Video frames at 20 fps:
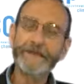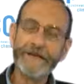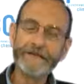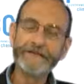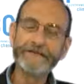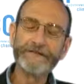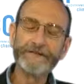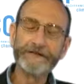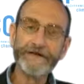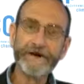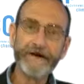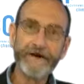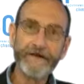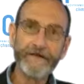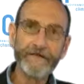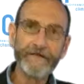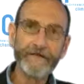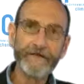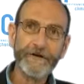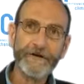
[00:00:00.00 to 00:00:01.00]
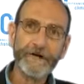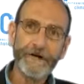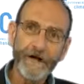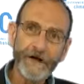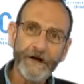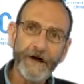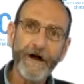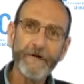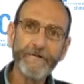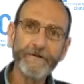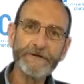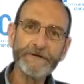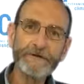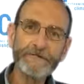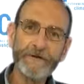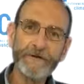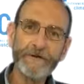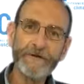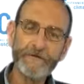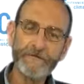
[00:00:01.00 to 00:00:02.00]
sense of
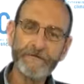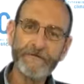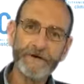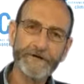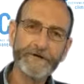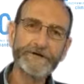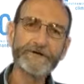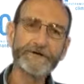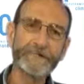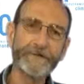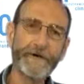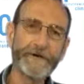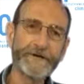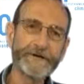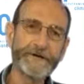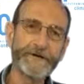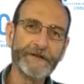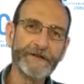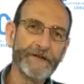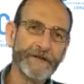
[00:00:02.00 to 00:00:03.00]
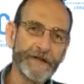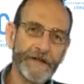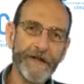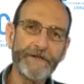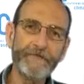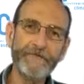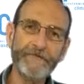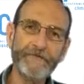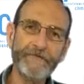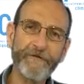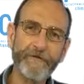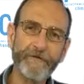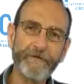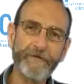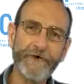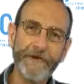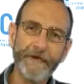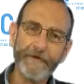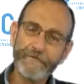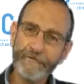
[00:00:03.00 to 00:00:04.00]
accomplishment and participation that comes
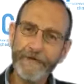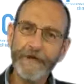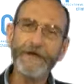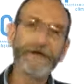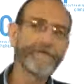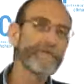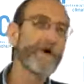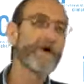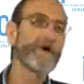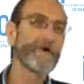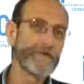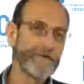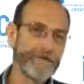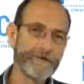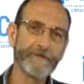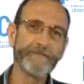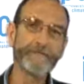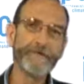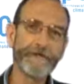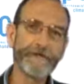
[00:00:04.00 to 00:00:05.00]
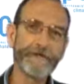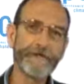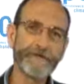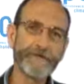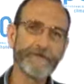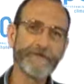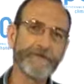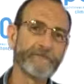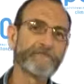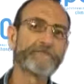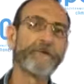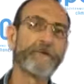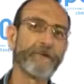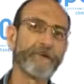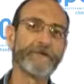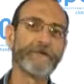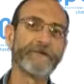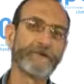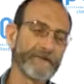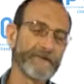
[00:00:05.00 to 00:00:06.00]
from being a part of something that's as
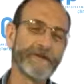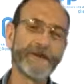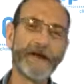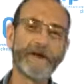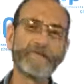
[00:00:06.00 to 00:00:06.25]
important as the